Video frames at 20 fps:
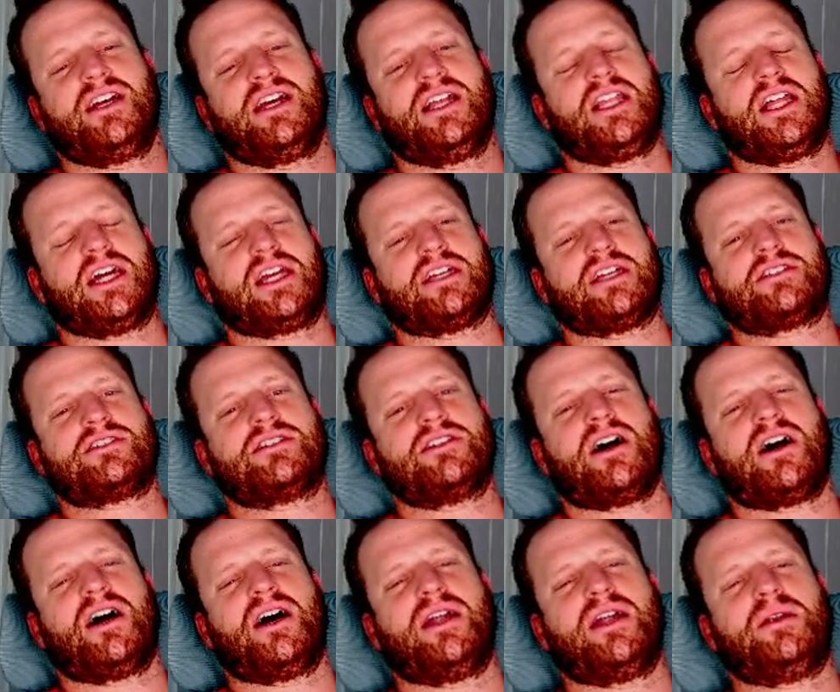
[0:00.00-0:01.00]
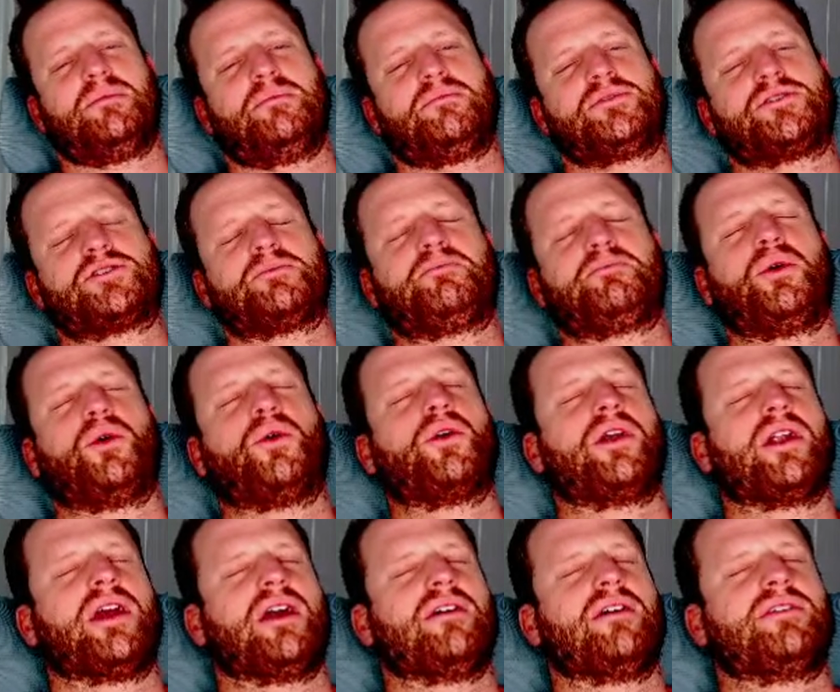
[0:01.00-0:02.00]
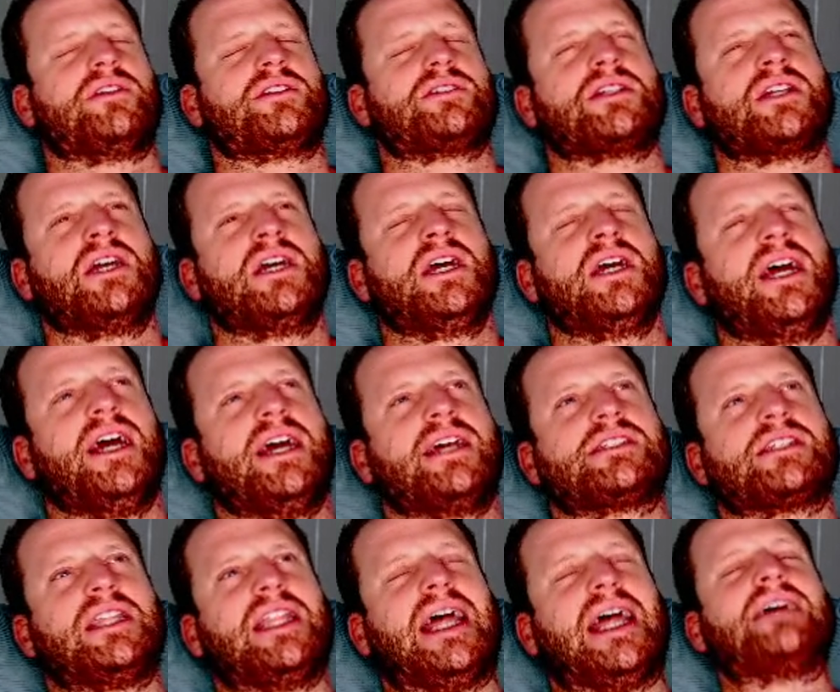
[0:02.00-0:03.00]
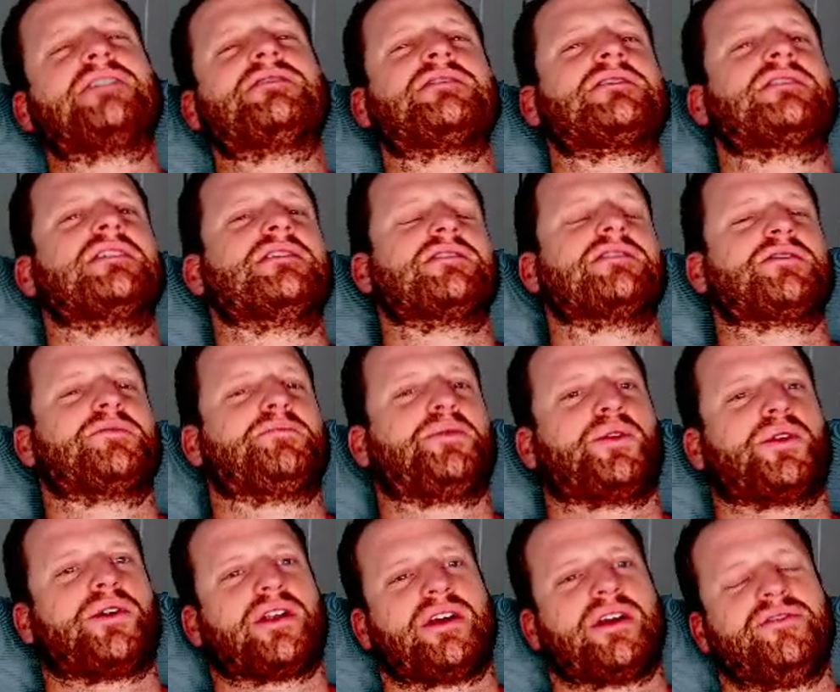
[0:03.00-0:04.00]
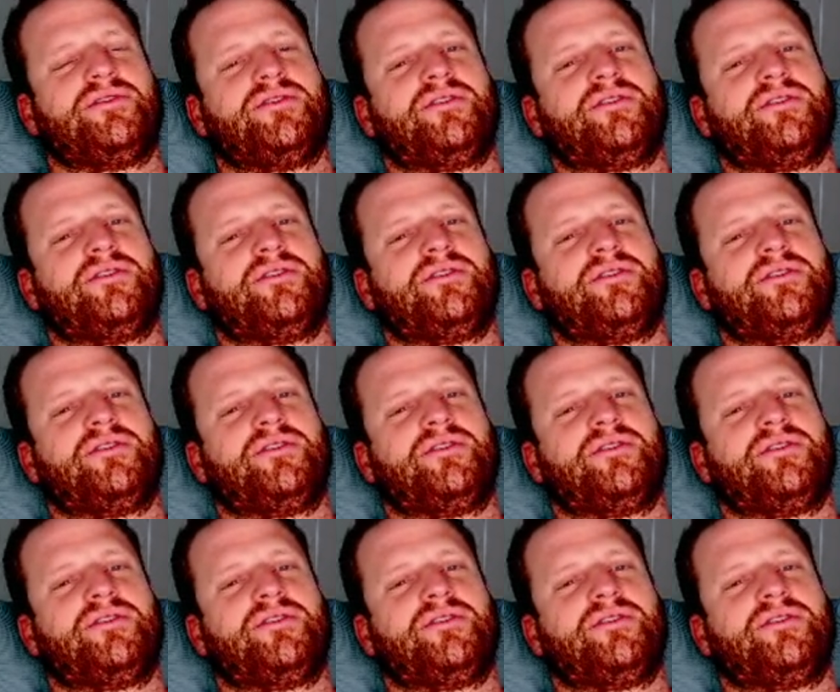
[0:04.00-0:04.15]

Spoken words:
Like it's not supportive. It's less than supportive.